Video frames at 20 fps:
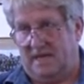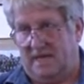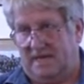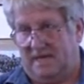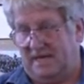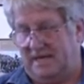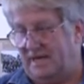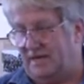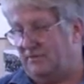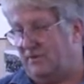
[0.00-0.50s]

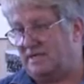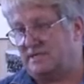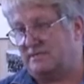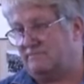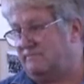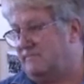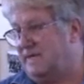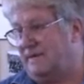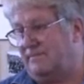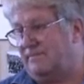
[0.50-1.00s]
Cleaning
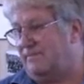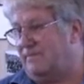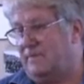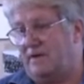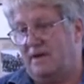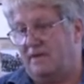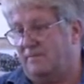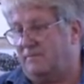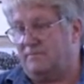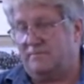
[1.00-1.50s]
resin. Yep.
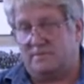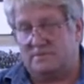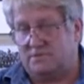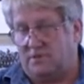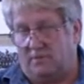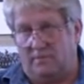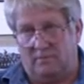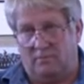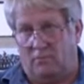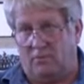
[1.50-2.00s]

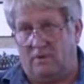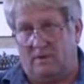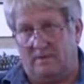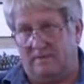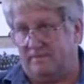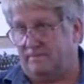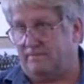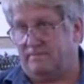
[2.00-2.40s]
Soapy water.